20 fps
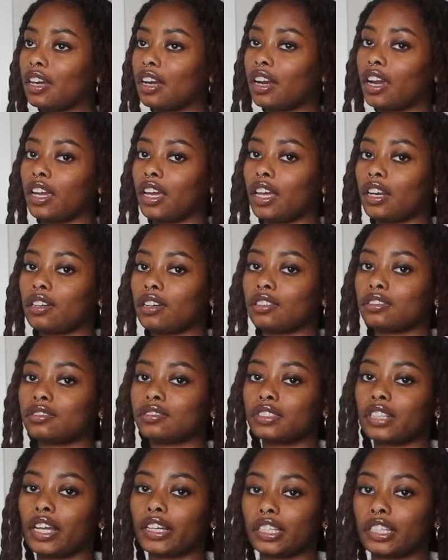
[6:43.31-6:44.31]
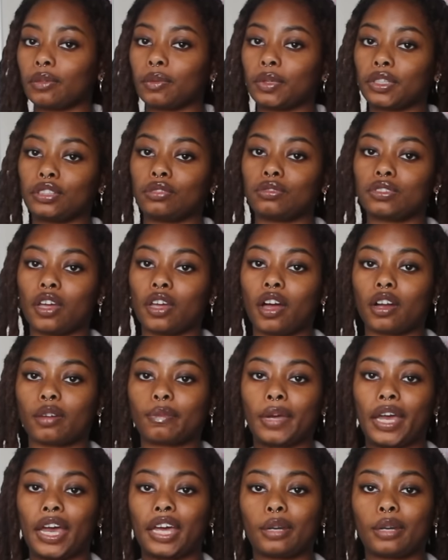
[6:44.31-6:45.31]
all right, I don't like it when you talk
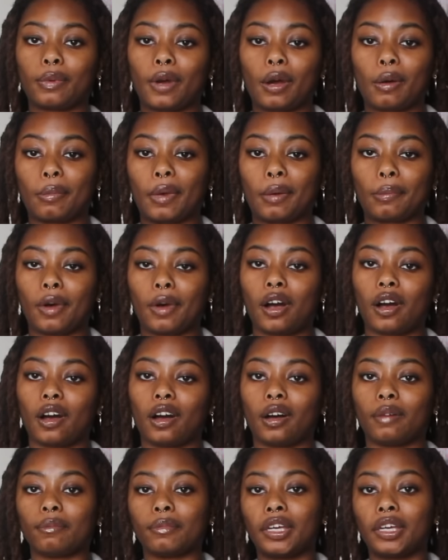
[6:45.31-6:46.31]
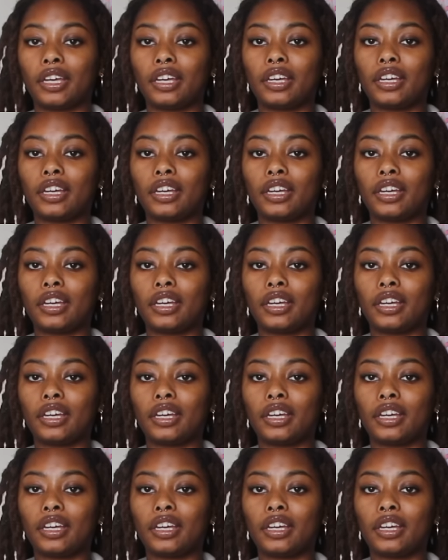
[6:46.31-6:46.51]
bad about my mom,